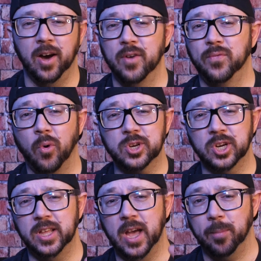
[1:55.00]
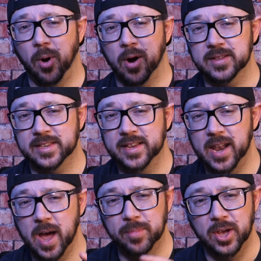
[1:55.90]
Unfortunately, upon
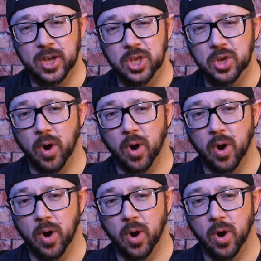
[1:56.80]
setup, you